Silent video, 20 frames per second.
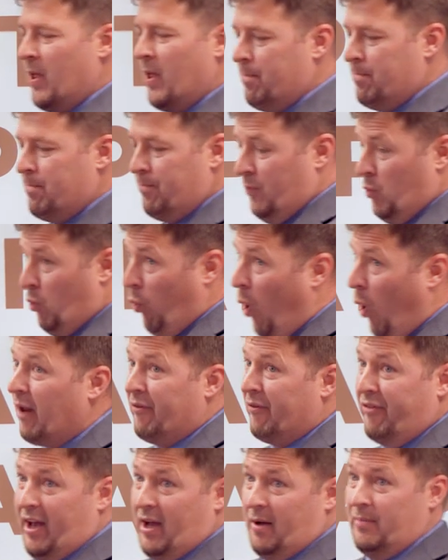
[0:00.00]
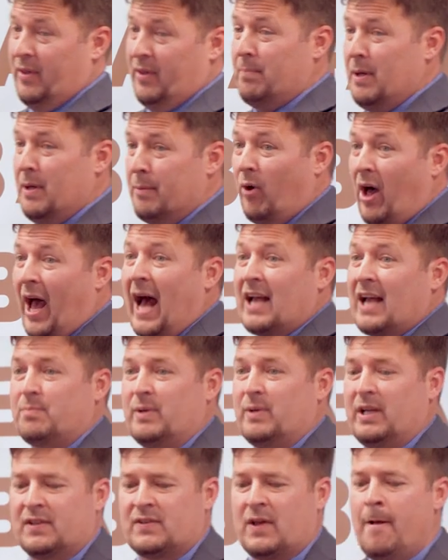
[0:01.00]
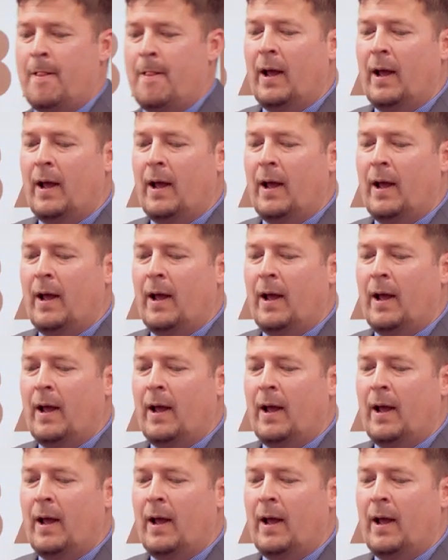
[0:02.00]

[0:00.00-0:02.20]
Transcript: that, one of them, that people ask me is,